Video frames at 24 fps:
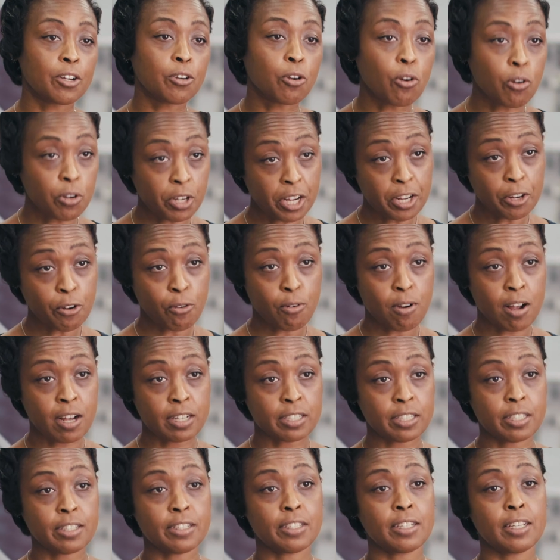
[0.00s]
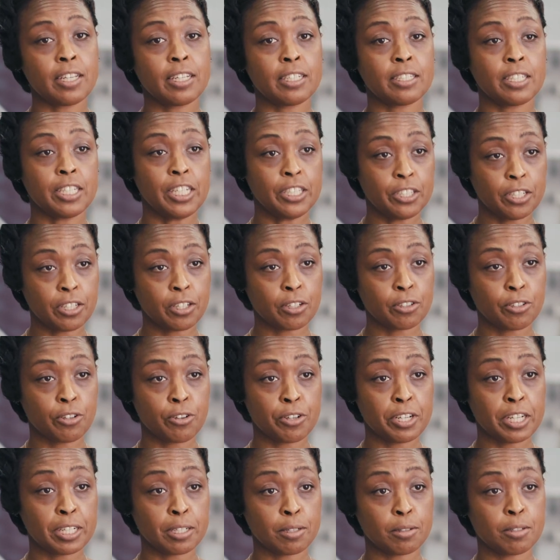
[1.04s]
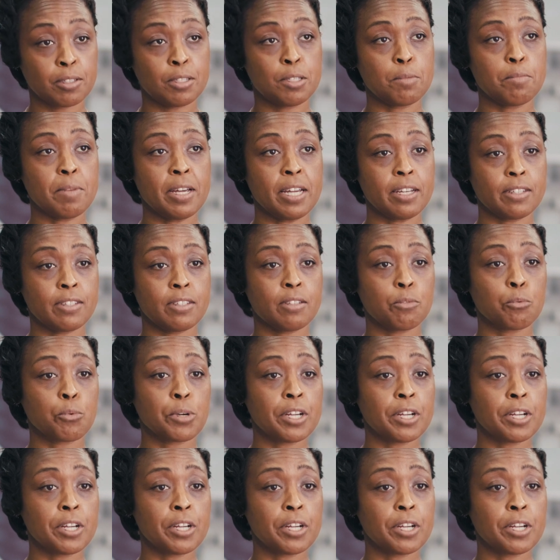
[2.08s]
Girl Gang Garage is a teaching and learning space.